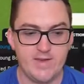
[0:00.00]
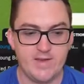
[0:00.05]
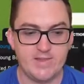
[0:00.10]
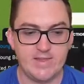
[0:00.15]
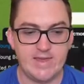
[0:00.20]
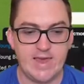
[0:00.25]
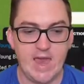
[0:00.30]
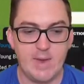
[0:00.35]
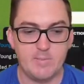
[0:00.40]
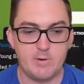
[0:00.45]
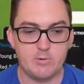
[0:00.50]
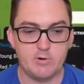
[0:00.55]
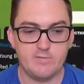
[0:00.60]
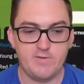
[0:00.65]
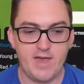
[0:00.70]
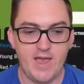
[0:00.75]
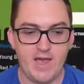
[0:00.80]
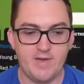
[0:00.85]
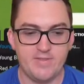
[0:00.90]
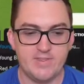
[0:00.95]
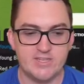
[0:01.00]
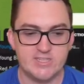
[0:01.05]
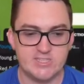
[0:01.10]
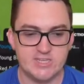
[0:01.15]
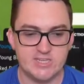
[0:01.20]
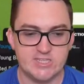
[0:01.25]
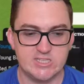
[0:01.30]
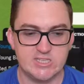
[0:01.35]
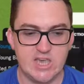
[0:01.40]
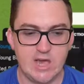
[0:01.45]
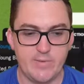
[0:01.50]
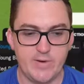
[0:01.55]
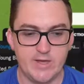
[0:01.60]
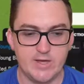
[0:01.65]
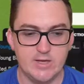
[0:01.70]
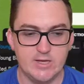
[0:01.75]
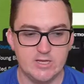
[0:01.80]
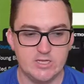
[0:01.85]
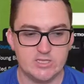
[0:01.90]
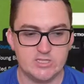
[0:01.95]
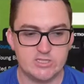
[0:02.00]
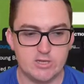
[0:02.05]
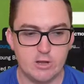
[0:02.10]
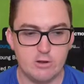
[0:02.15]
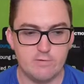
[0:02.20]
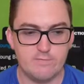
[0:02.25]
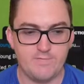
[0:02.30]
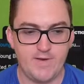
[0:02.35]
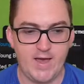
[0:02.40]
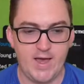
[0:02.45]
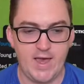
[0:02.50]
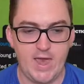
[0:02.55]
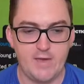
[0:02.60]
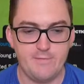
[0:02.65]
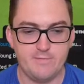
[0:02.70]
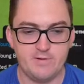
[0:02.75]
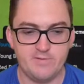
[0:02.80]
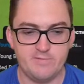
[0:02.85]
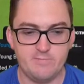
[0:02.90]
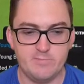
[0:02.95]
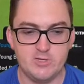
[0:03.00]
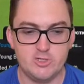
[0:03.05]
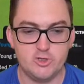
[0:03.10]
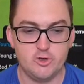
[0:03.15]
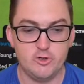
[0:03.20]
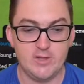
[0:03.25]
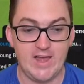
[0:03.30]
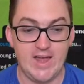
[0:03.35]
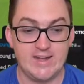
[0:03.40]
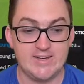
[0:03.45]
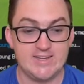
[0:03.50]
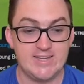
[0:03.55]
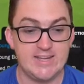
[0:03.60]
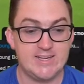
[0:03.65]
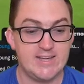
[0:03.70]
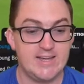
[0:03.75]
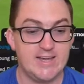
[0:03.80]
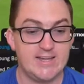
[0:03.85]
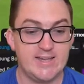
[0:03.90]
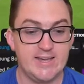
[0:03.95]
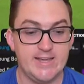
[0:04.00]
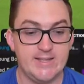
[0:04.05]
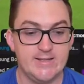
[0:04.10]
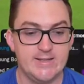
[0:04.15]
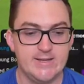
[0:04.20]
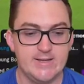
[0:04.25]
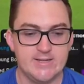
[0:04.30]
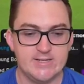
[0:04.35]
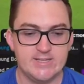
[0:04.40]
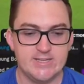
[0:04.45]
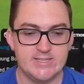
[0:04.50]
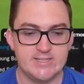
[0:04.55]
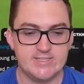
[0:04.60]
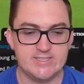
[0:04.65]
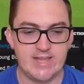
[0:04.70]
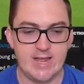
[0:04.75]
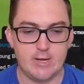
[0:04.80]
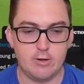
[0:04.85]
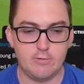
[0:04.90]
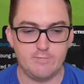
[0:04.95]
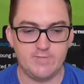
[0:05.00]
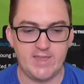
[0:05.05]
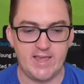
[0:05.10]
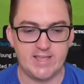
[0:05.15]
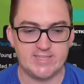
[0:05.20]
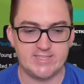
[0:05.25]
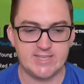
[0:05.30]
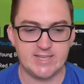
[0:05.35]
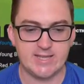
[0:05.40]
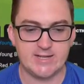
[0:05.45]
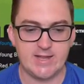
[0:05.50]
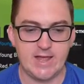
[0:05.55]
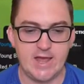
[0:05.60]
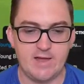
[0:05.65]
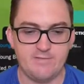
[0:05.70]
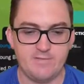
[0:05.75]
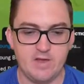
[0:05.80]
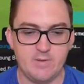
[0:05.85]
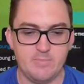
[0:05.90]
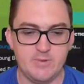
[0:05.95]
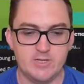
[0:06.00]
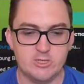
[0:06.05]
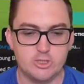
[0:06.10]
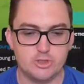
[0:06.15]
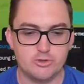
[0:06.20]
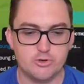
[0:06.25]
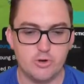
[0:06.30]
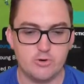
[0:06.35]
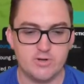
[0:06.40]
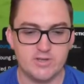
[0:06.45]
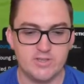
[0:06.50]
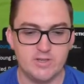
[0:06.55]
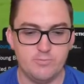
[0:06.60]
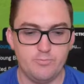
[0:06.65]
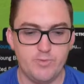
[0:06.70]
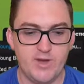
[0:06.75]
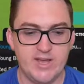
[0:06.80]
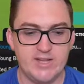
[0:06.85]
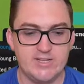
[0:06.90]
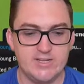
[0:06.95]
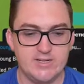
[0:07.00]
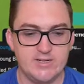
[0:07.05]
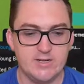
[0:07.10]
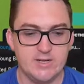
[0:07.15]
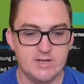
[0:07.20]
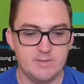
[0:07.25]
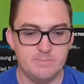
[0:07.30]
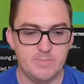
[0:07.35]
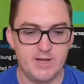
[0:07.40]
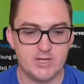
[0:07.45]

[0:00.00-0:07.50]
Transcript: fairly happy with how this is going so far, even if Midtjylland yet again did start off that second half a bit stronger than we did,